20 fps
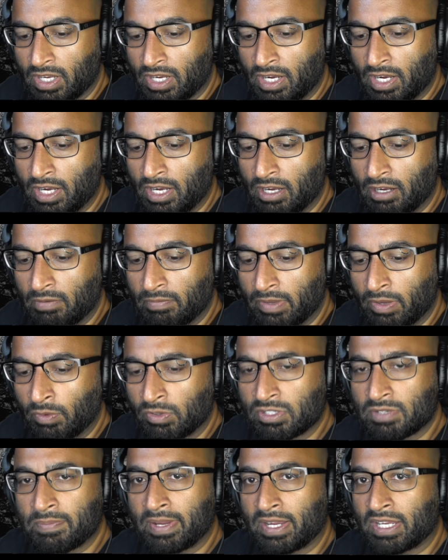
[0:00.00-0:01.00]
uh, it
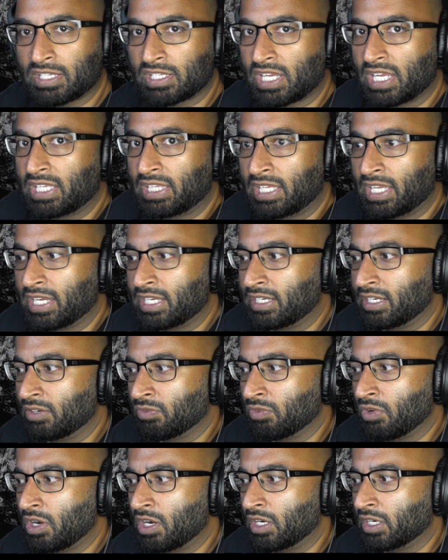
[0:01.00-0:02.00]
wasn't because anything i did
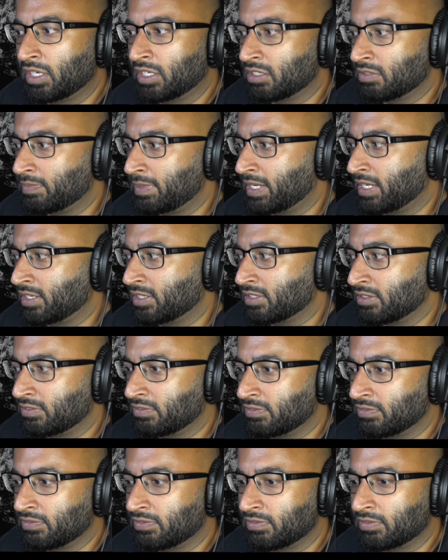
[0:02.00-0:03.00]
wrong is because
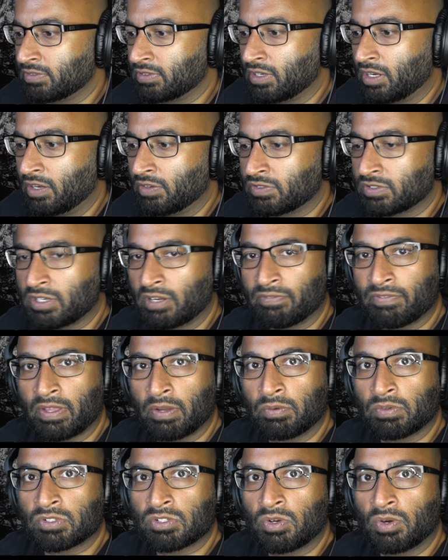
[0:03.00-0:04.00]
of of stuff
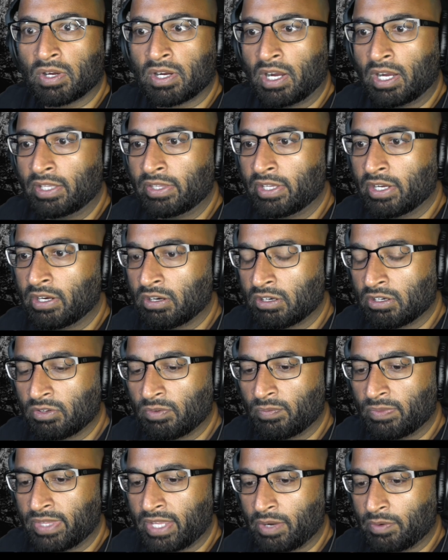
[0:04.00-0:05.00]
that was going on there
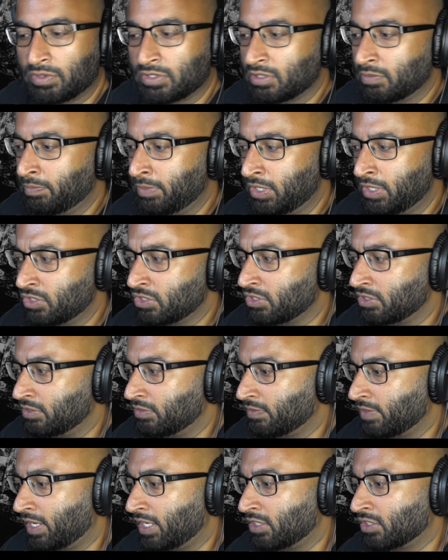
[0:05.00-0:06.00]
and that was
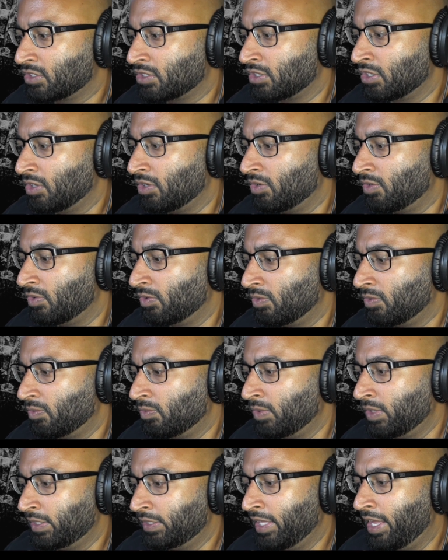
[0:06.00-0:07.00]
abusive and so
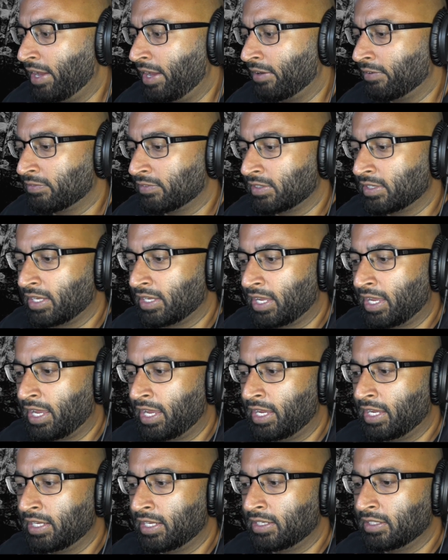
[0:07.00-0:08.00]
we left
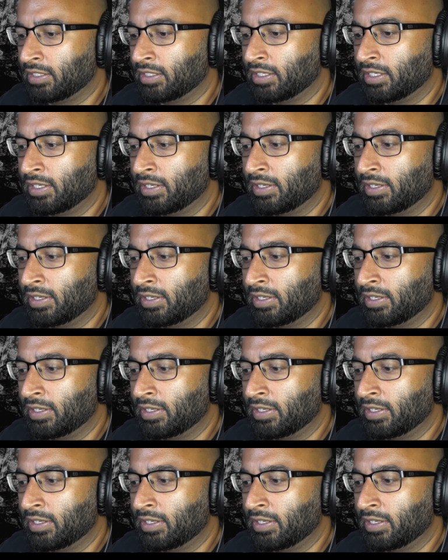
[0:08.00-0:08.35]
and